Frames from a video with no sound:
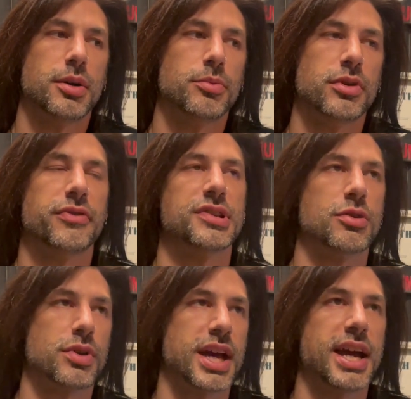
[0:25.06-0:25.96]
if it's
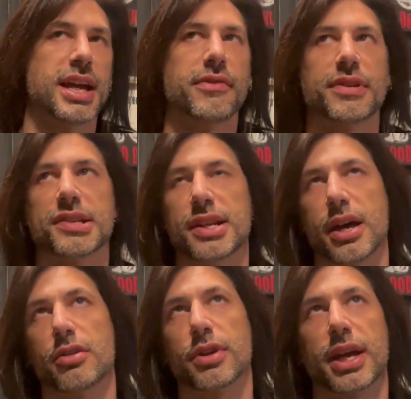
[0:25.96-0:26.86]
okay, if it's not
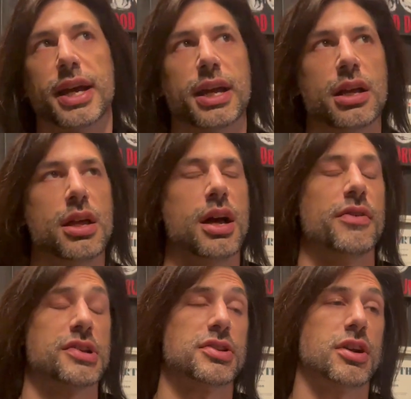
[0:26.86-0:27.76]
okay. I've
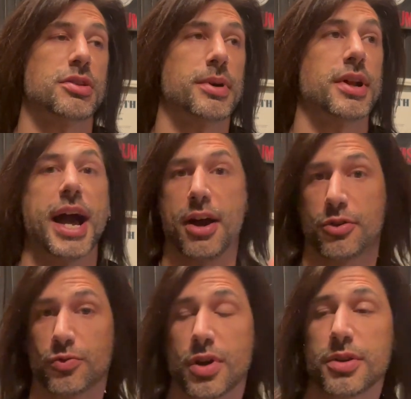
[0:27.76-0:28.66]
also talked about how to
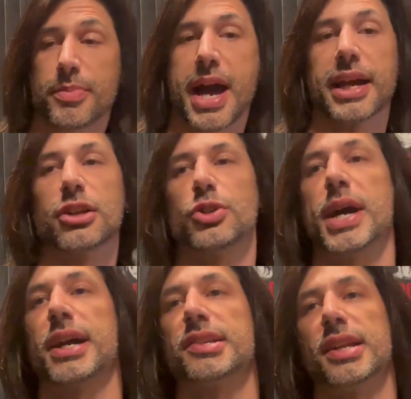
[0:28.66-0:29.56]
run backing
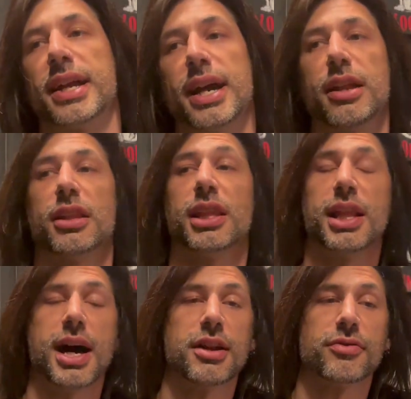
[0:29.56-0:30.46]
tracks, and I got a
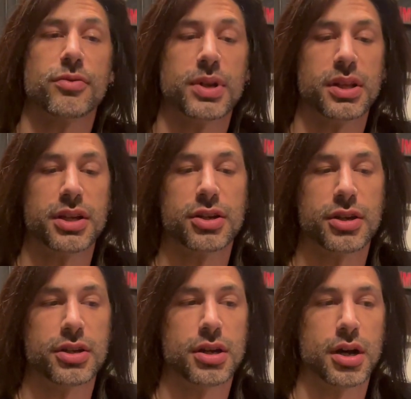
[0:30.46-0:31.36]
lot of really
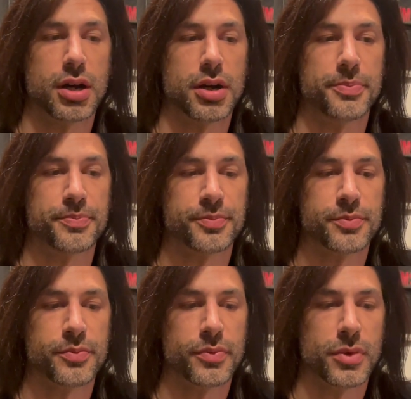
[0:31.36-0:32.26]
good
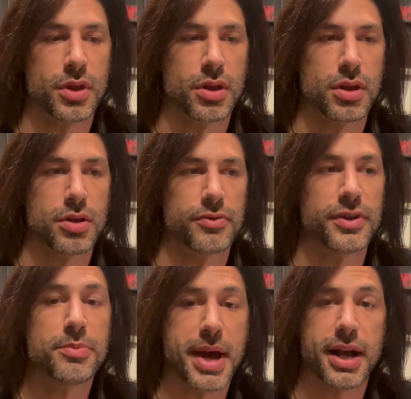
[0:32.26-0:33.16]

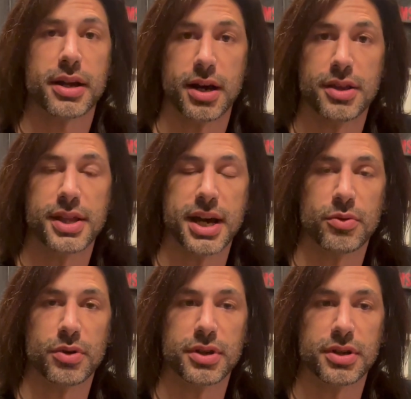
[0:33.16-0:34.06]
feedback on that
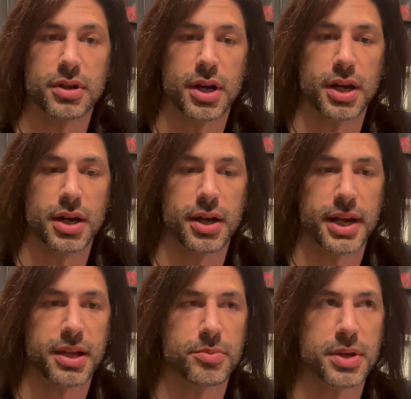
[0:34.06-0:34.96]
one. I
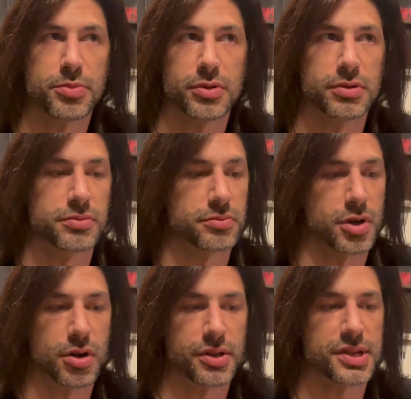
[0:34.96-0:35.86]
get people
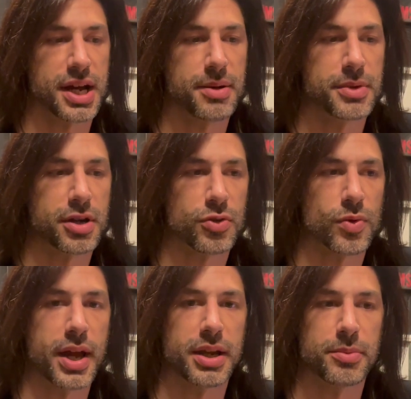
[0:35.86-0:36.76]
all the time that are
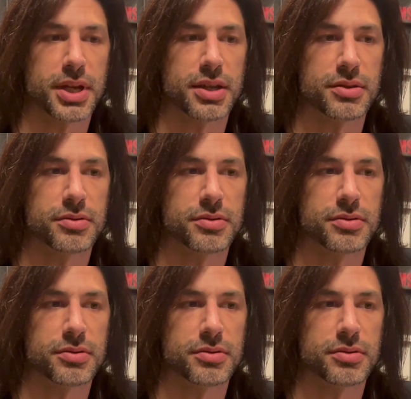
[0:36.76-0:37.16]
writing me